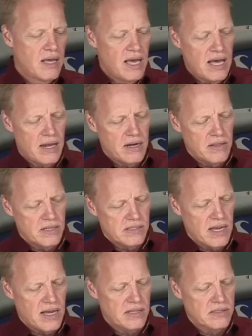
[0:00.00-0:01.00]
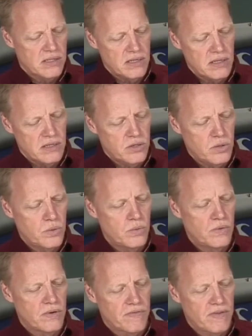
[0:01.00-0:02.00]
and this has
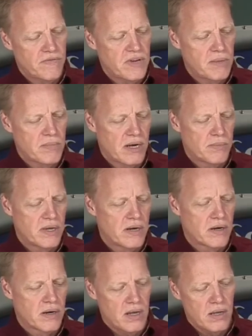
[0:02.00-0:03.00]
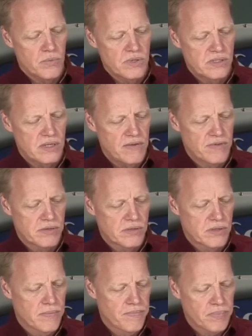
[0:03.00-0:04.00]
two 15 millimeter receivers,